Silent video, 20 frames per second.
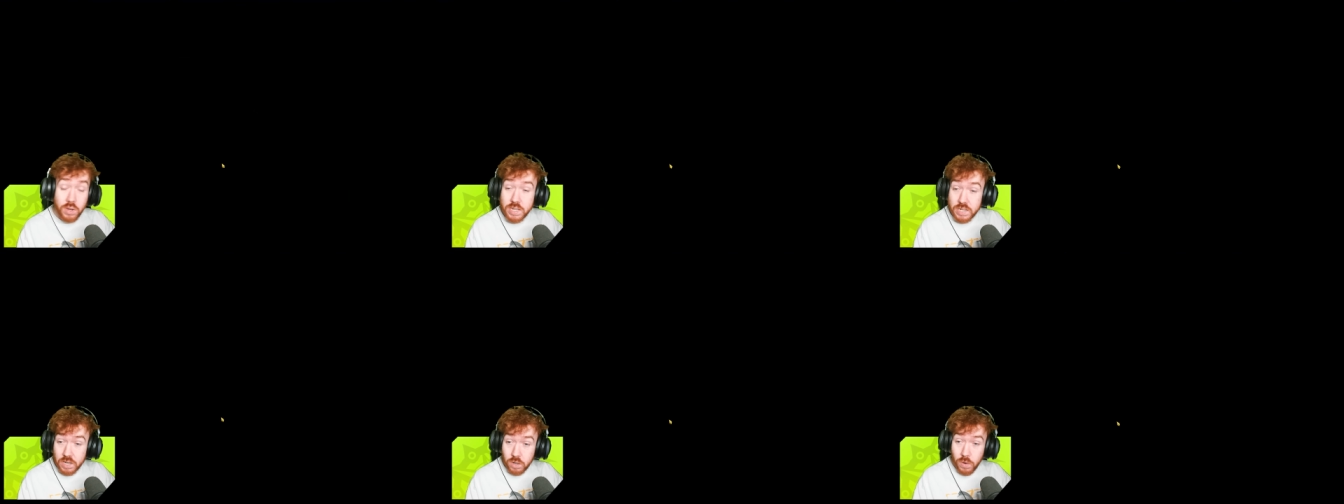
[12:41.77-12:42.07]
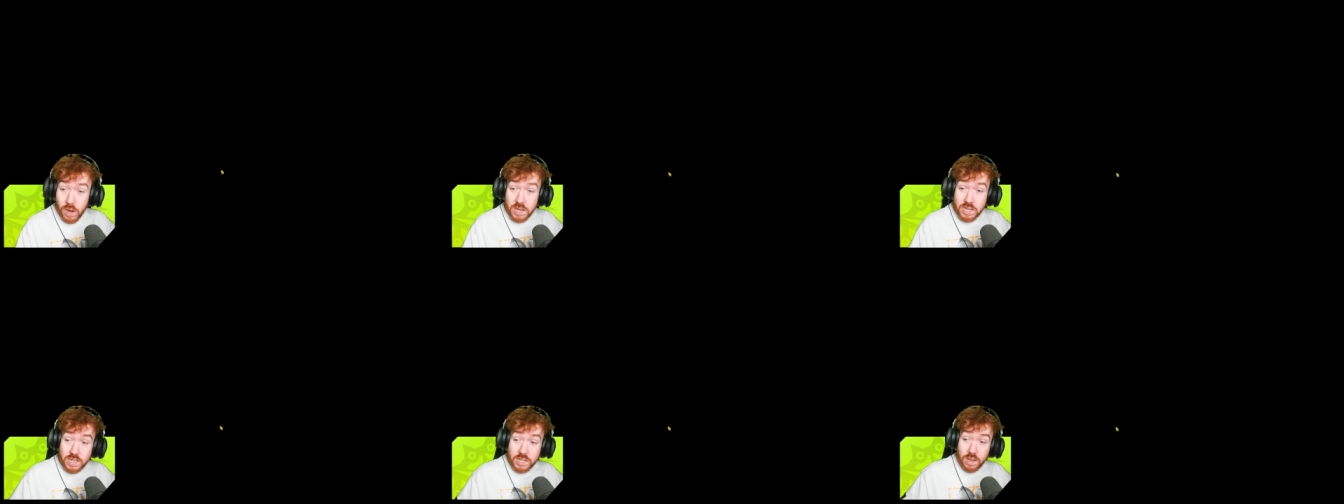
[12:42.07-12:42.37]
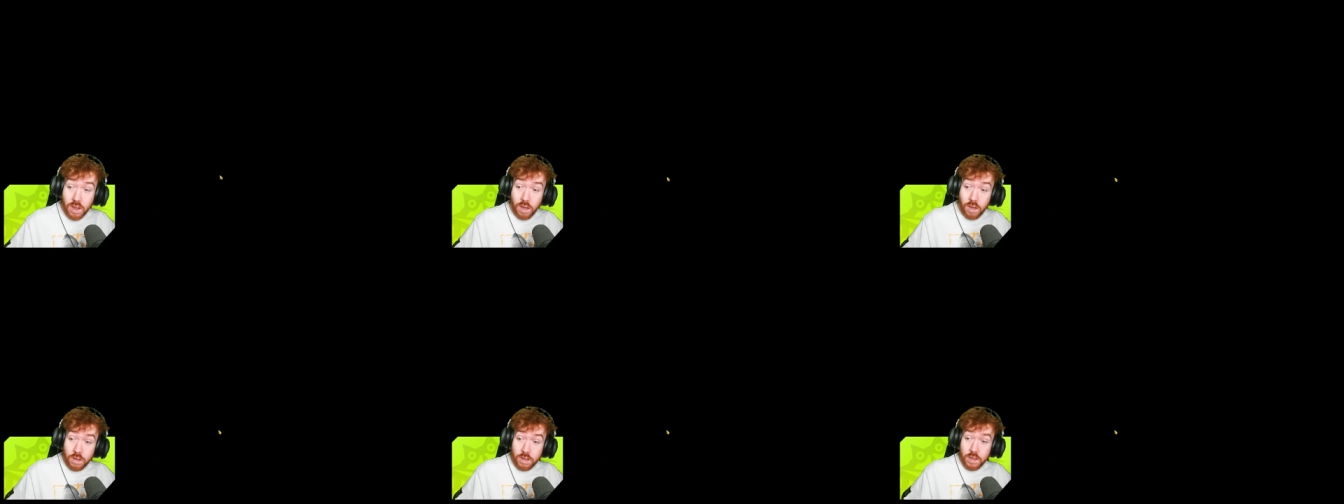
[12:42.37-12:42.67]
not a single
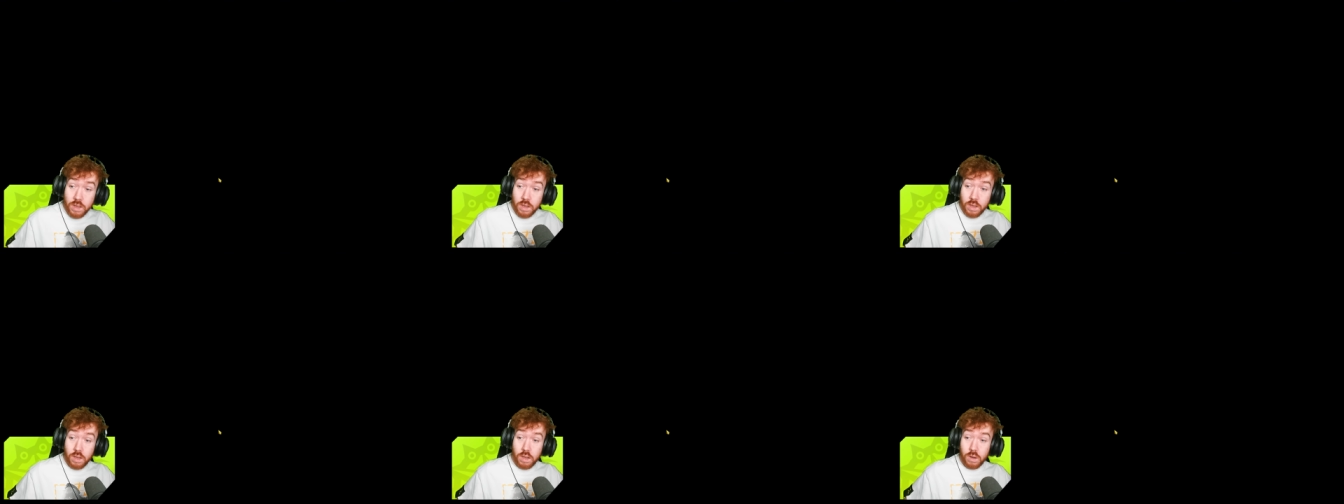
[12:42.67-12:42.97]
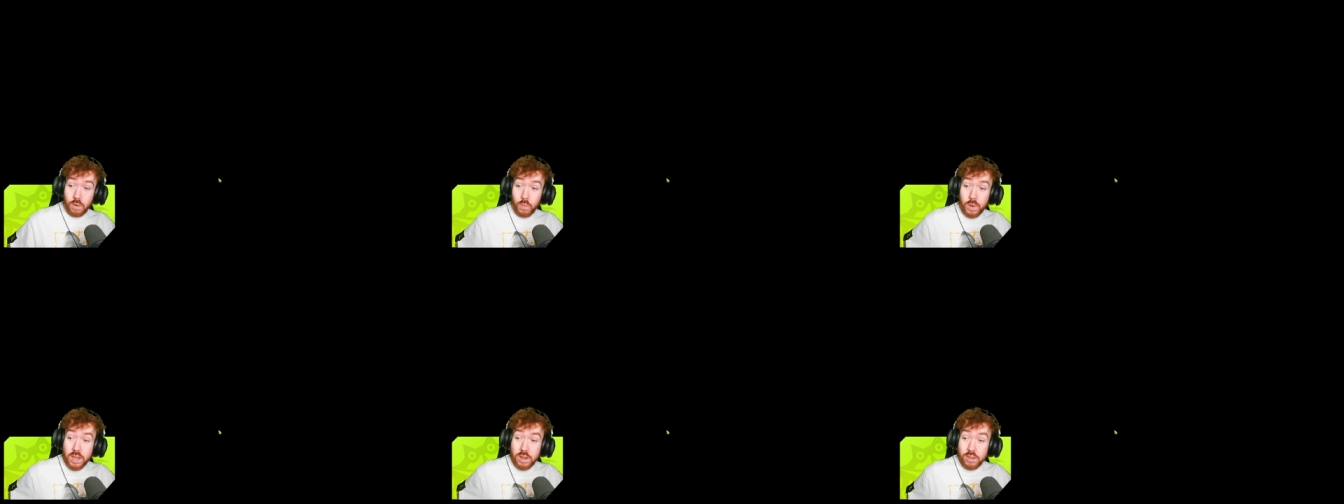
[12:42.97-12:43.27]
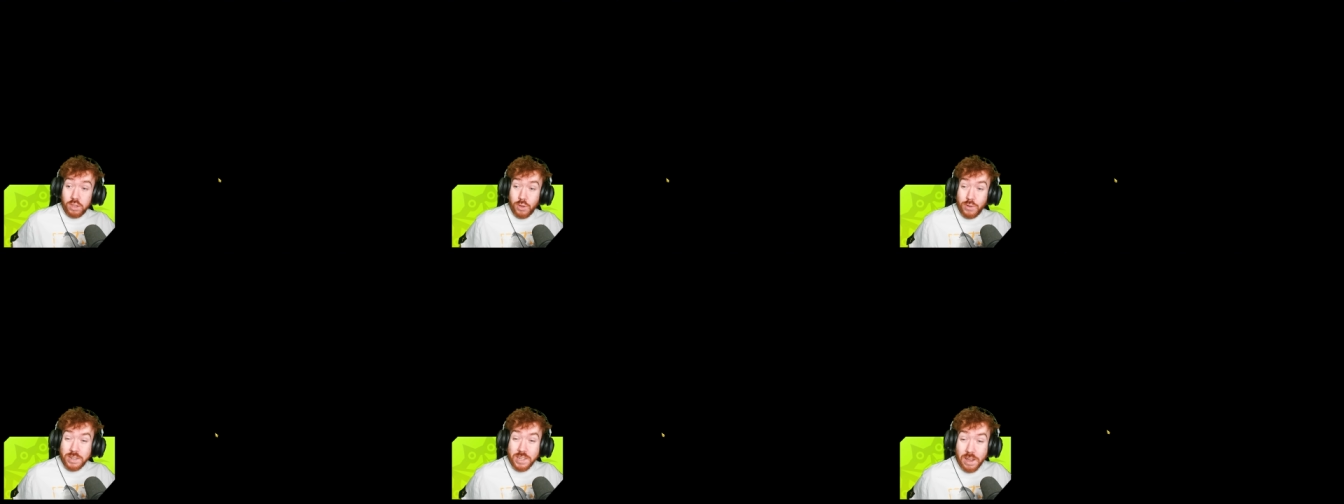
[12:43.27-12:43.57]
SSR. We
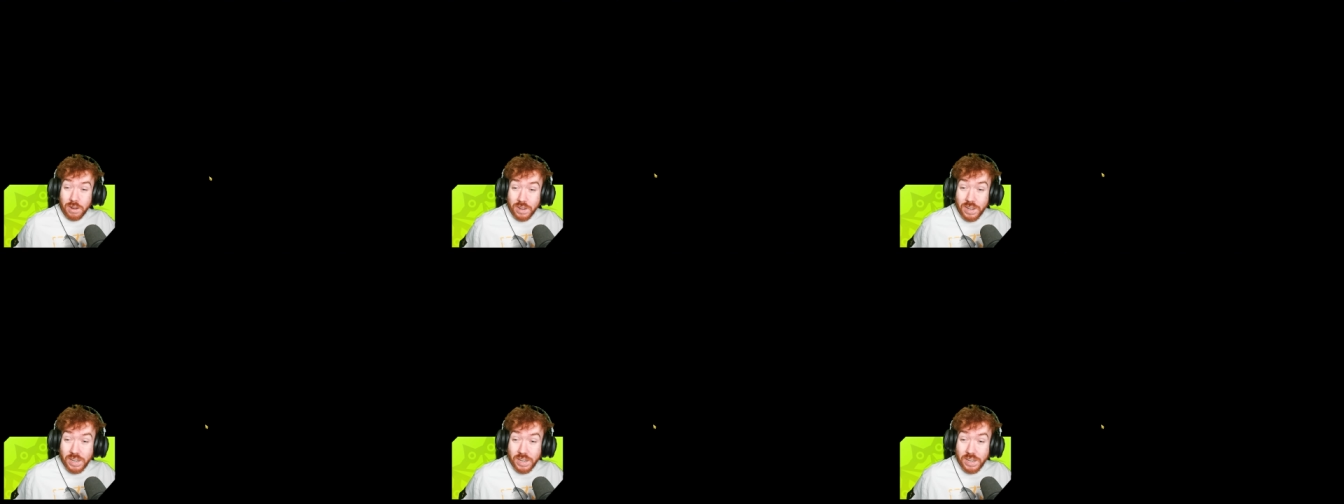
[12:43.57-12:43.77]
used our